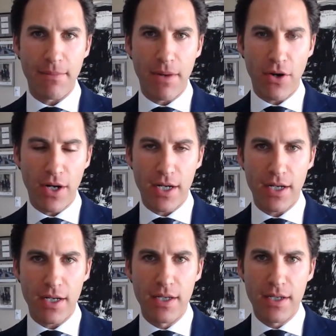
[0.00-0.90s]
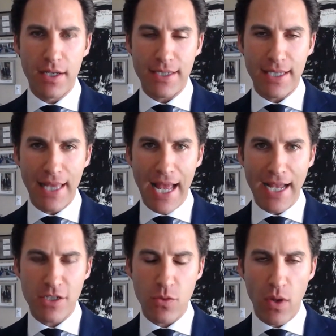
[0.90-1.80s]
America in the
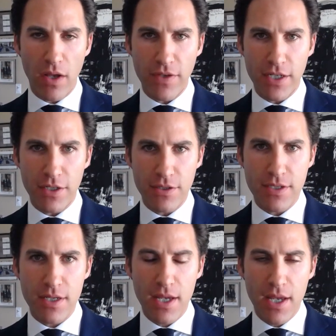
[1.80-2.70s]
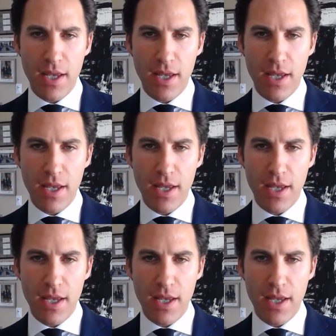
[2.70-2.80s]
last 12 years.